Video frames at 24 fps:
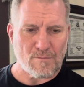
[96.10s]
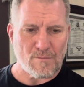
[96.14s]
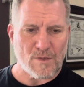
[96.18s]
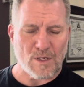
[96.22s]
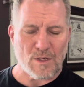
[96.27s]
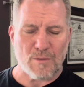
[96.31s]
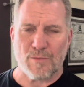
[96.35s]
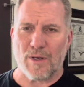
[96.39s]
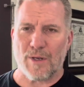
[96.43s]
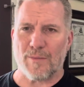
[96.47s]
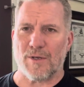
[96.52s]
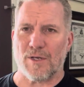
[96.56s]

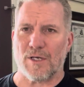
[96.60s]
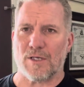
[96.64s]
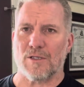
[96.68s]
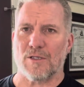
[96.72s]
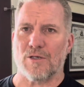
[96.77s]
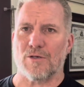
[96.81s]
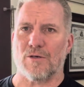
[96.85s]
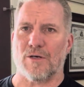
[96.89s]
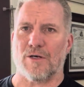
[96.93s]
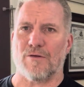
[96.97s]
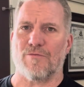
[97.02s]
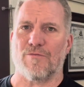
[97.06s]
maybe a
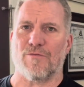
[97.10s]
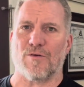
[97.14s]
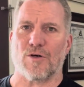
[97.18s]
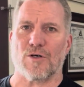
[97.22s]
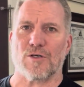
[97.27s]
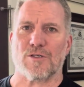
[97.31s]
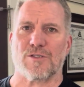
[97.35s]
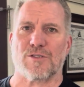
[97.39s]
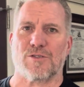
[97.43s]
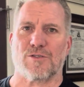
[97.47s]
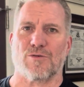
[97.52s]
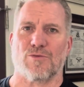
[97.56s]
little
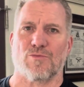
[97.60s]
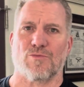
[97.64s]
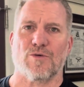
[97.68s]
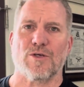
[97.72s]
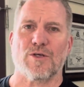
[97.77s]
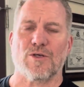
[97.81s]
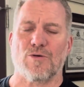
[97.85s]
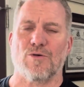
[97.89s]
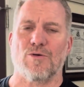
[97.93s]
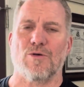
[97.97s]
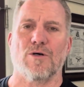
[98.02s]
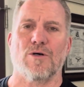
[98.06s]
adverse to
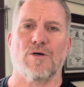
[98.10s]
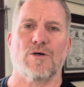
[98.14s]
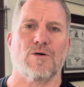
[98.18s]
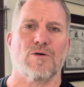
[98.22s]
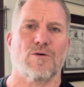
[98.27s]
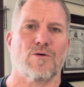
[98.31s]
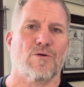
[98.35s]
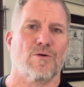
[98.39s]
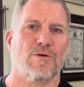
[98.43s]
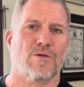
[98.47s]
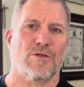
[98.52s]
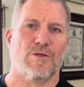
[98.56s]
recoil
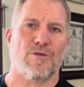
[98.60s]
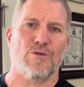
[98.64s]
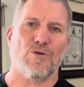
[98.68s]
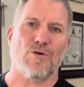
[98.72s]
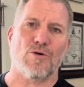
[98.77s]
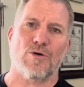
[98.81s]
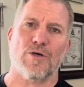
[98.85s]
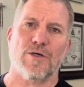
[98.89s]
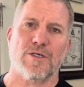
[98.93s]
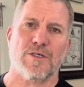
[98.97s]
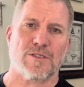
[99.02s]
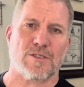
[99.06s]
or the
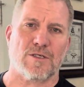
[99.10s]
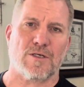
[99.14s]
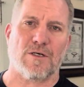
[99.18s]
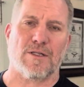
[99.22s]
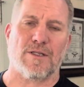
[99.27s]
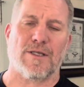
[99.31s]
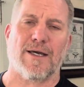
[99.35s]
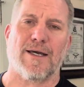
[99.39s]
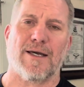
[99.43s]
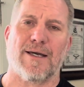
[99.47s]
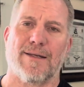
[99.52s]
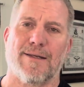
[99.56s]
noise and all
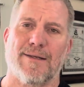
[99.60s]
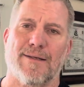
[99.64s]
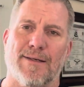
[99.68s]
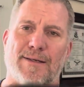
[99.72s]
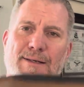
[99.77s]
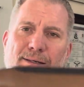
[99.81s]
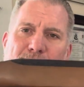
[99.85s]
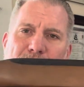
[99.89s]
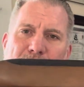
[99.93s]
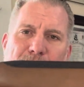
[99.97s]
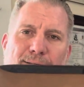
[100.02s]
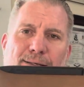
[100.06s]
that,
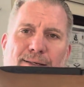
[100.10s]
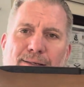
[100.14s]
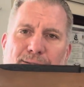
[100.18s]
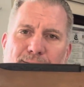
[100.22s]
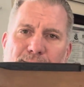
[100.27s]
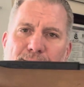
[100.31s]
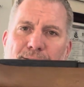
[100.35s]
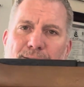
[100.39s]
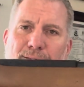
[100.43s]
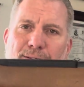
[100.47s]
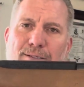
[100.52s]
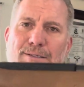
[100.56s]

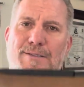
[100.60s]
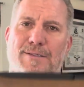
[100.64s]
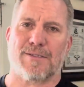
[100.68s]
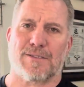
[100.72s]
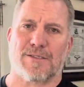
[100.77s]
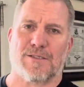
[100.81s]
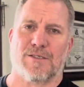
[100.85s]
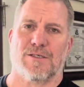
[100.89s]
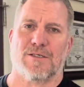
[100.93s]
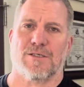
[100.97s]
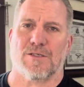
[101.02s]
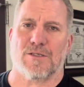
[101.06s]
this
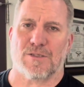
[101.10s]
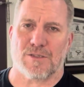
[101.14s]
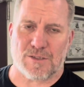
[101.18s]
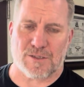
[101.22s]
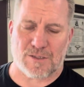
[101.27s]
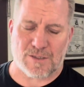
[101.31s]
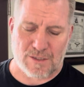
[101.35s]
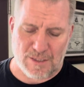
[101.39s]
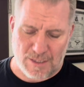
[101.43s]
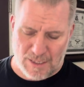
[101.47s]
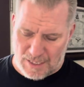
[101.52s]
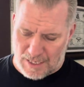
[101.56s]

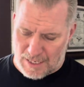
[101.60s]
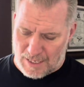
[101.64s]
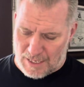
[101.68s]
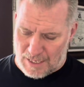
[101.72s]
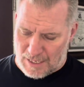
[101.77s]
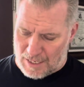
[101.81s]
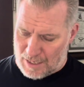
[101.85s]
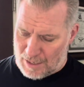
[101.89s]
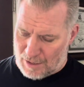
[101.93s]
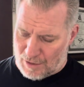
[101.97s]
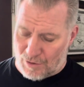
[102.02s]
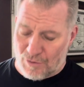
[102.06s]
is
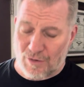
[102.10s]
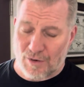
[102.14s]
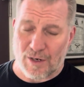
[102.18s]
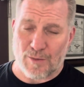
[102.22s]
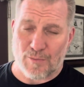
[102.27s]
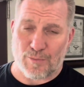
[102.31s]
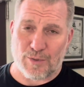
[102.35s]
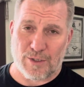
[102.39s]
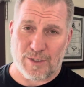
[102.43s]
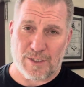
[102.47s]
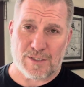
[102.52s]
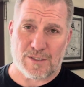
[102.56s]
a great
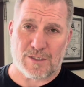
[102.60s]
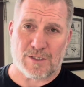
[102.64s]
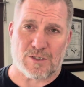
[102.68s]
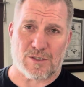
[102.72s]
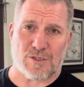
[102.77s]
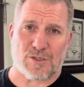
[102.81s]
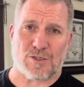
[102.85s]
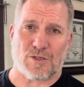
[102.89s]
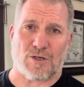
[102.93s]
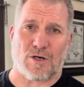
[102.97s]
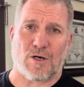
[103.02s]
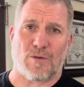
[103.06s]
place to
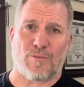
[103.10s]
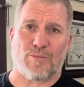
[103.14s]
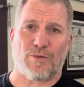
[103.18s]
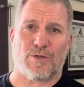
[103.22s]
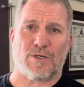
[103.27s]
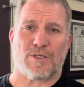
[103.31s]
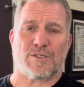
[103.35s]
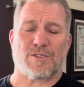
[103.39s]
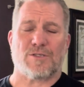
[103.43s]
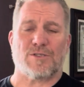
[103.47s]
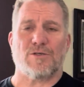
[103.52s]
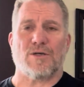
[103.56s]
start.
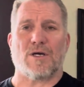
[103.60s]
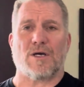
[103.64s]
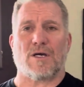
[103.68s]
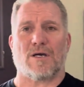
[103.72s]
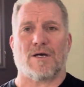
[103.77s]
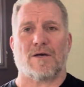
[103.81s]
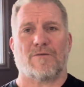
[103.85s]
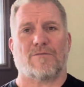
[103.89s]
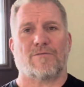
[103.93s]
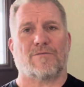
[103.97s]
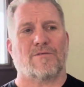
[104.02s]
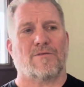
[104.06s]
Plus you
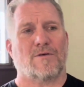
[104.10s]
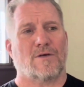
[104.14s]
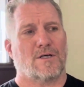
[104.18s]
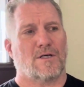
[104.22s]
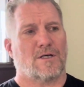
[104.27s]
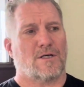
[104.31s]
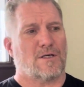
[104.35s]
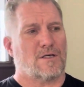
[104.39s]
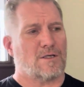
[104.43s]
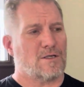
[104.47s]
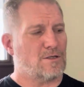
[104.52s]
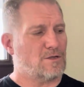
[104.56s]
have,
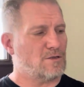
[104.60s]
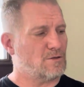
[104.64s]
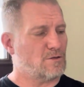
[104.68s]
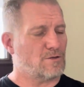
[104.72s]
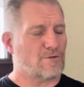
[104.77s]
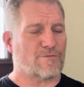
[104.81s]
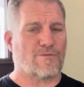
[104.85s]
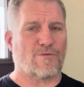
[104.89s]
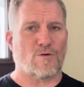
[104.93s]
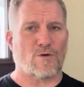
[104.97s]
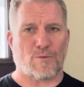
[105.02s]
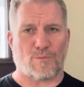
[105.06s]
the
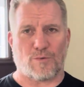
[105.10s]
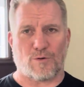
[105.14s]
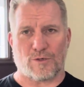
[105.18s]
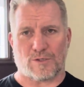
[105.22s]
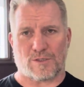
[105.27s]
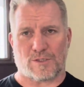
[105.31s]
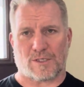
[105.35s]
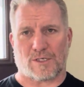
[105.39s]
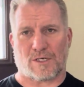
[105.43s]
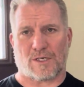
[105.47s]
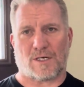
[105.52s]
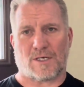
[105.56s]
4
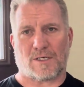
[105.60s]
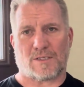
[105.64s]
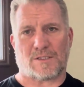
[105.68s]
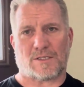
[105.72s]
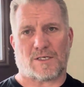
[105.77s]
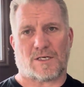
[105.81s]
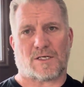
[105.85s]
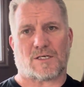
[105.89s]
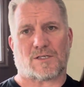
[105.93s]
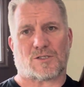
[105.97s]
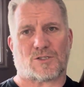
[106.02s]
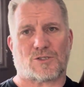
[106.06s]
points of
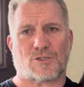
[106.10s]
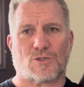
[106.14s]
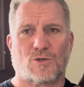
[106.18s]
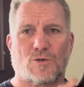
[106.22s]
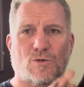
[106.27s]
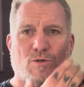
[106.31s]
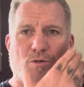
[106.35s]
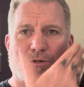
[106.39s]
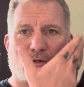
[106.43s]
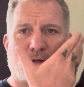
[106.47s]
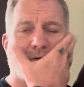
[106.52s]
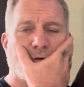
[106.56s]
contact:
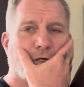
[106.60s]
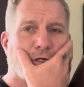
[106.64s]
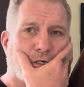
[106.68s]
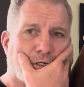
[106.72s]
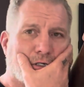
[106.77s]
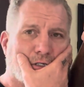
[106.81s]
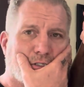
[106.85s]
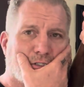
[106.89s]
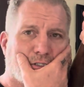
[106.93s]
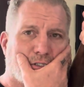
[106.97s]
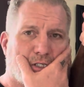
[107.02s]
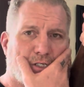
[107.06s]
shoulder,
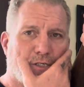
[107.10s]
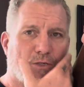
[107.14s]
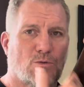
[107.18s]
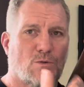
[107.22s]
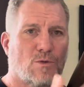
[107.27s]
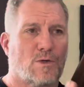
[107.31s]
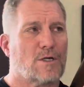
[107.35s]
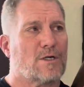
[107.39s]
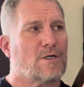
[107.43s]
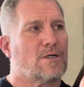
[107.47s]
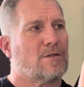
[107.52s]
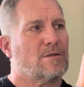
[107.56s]
cheek
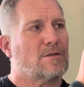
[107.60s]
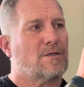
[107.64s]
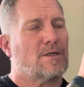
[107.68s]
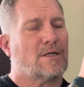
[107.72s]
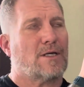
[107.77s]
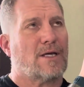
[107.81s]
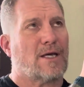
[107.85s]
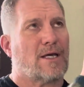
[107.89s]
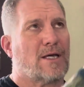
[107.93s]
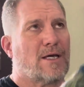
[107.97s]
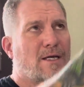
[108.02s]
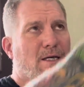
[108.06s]
weld,
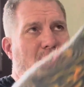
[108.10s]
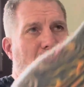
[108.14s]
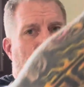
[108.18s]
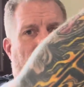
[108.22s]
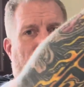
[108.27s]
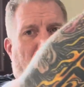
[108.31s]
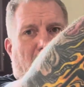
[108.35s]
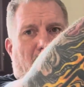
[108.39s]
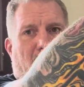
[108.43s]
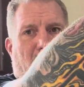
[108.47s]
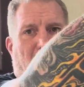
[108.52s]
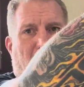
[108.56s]

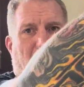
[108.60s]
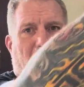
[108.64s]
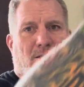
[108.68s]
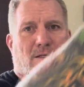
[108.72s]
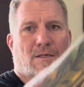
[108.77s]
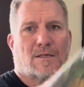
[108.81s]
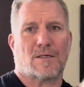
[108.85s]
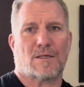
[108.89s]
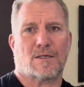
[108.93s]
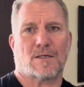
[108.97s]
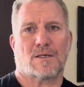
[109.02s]
hand.